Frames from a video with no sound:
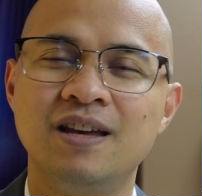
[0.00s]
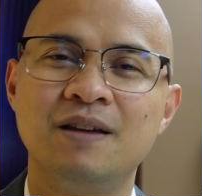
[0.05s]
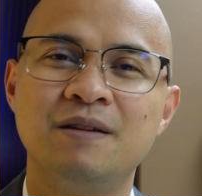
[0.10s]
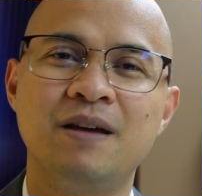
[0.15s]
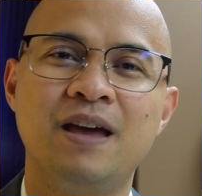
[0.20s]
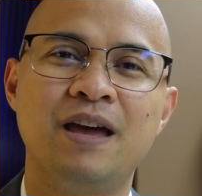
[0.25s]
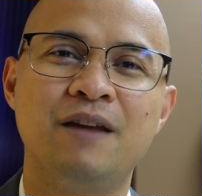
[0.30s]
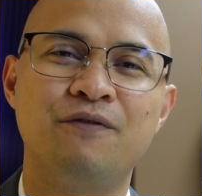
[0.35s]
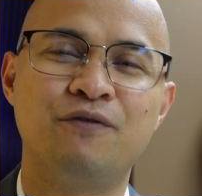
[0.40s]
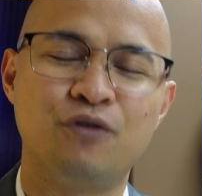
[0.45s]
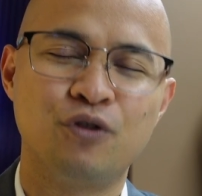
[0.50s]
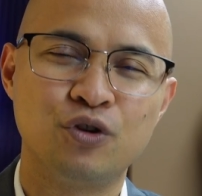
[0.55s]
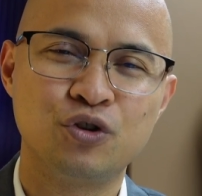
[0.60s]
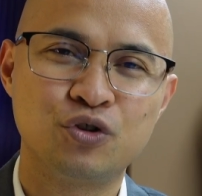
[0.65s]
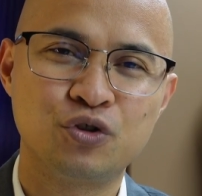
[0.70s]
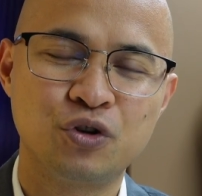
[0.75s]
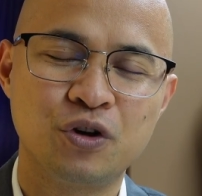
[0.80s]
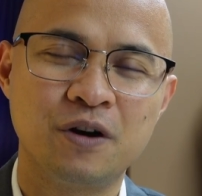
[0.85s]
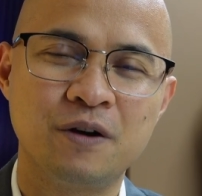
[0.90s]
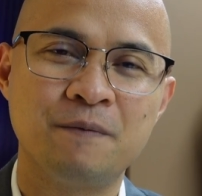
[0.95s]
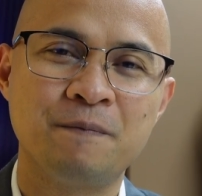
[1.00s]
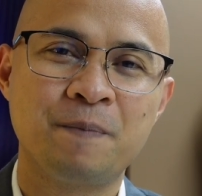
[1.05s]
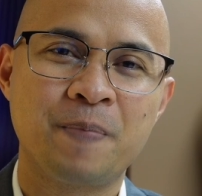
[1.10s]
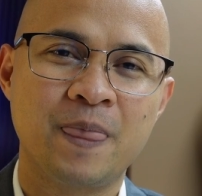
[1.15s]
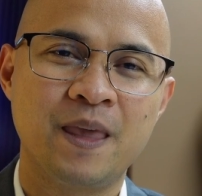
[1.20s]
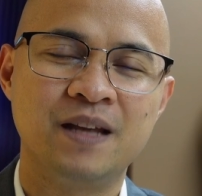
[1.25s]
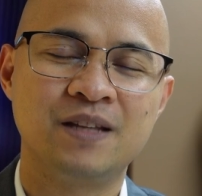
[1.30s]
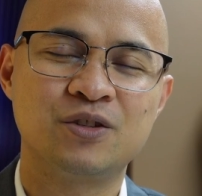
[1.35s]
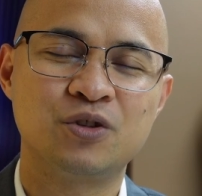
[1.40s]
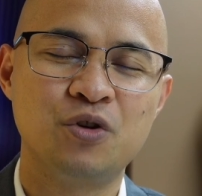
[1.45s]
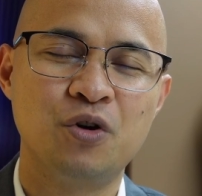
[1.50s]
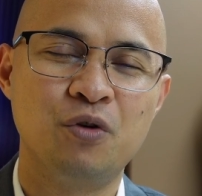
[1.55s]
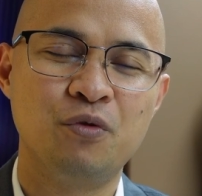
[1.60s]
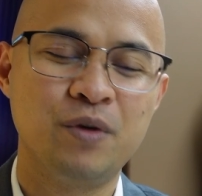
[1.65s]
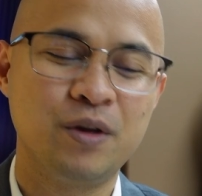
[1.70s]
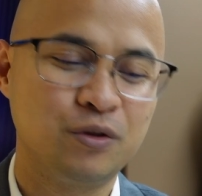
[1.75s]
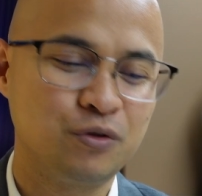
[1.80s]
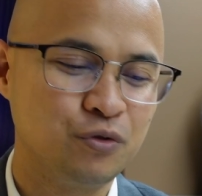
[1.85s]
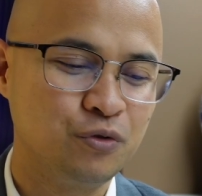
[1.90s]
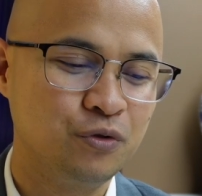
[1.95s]
And for sure, it's
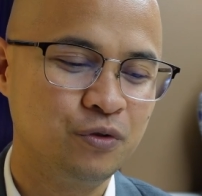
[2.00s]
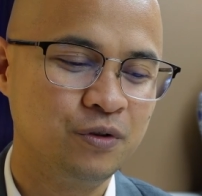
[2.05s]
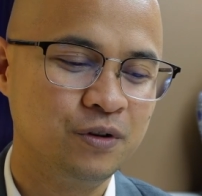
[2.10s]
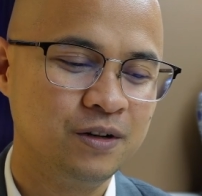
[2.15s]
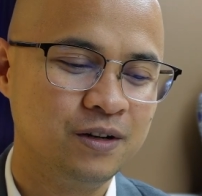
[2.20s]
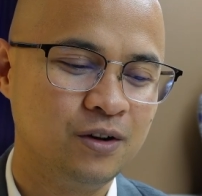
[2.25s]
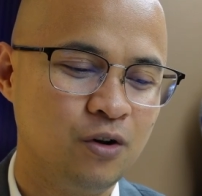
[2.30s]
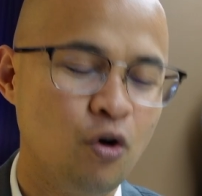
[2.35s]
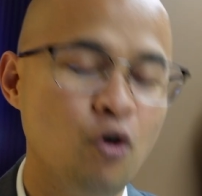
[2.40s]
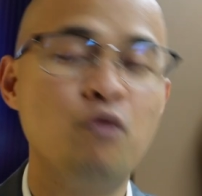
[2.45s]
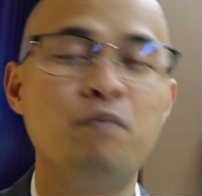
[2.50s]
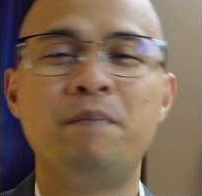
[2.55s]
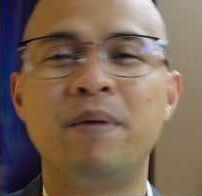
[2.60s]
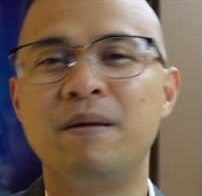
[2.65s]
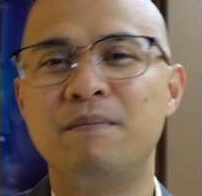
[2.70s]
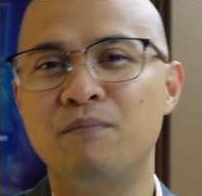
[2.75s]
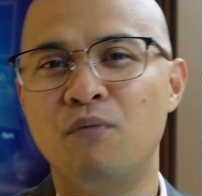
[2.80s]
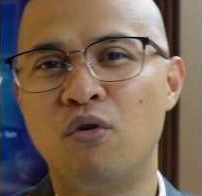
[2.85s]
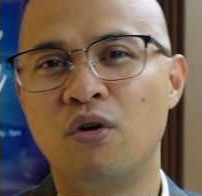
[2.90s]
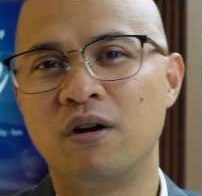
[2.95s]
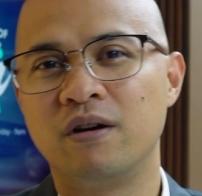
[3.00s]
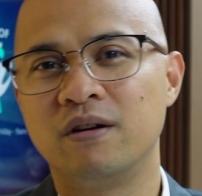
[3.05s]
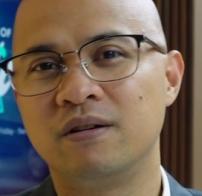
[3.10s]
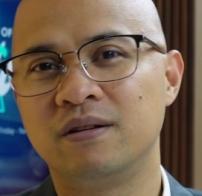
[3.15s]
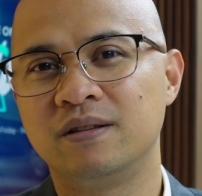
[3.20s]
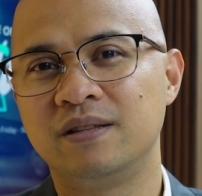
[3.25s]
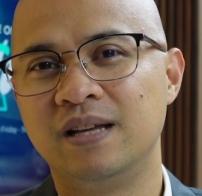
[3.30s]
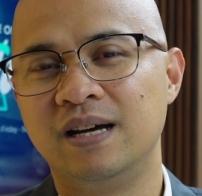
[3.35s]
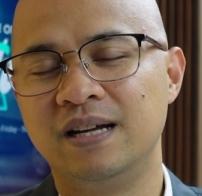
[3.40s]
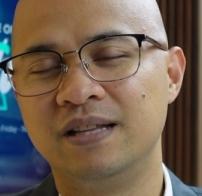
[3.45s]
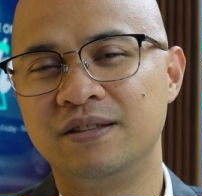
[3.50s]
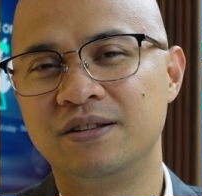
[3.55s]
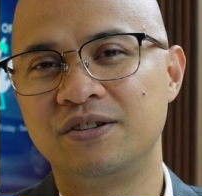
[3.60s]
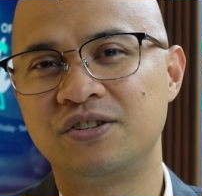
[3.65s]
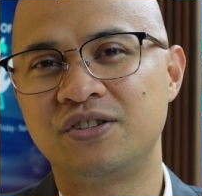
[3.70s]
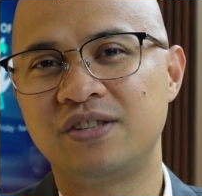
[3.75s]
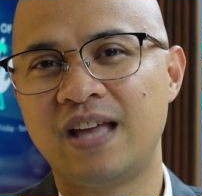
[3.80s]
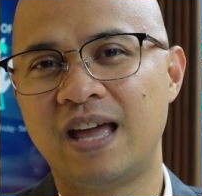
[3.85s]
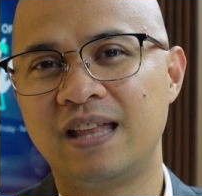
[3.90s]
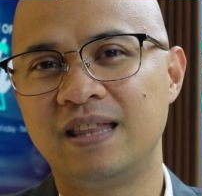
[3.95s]
going to open more the
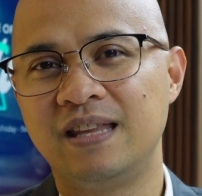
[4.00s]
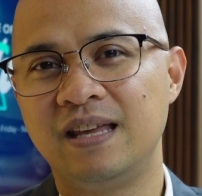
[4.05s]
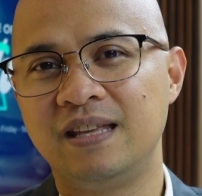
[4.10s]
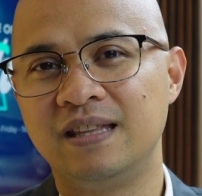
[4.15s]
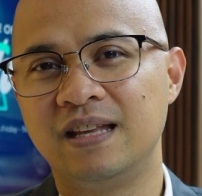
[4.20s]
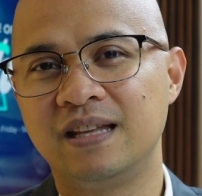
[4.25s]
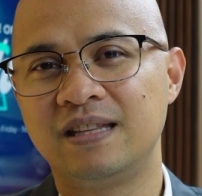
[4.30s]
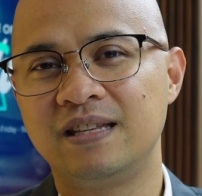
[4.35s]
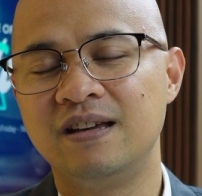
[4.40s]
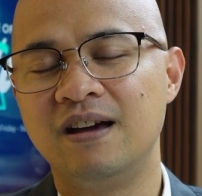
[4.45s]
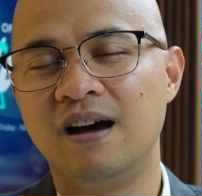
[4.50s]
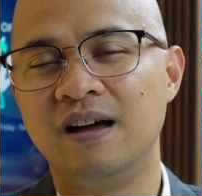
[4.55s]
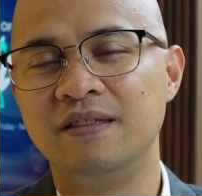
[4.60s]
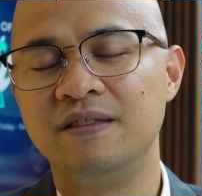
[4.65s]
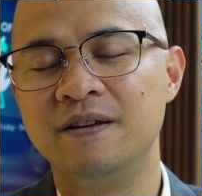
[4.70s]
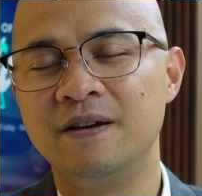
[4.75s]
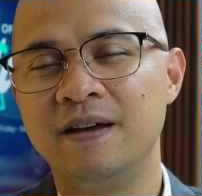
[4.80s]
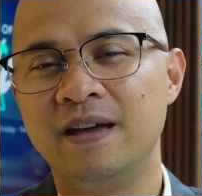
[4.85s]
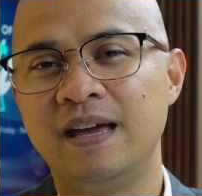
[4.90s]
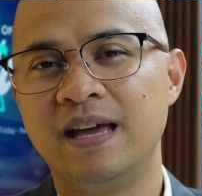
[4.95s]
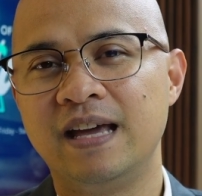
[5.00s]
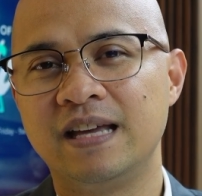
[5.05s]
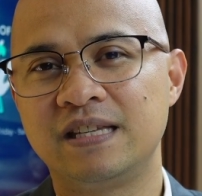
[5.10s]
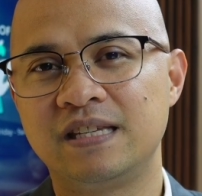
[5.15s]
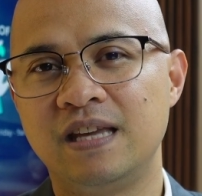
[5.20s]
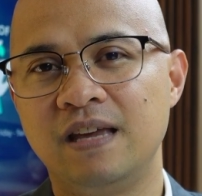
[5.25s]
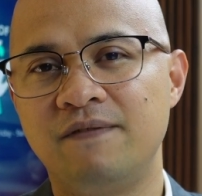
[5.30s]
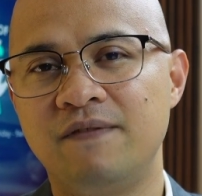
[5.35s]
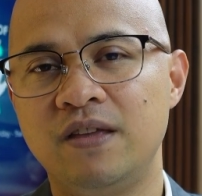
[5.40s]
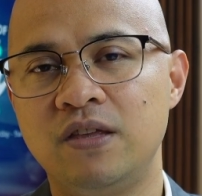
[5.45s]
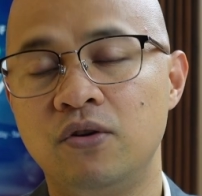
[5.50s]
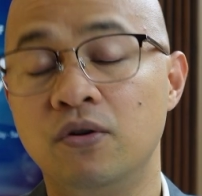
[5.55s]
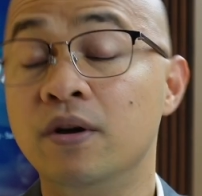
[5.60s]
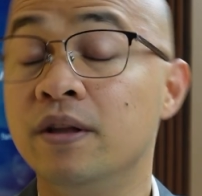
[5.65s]
understanding that God has given you.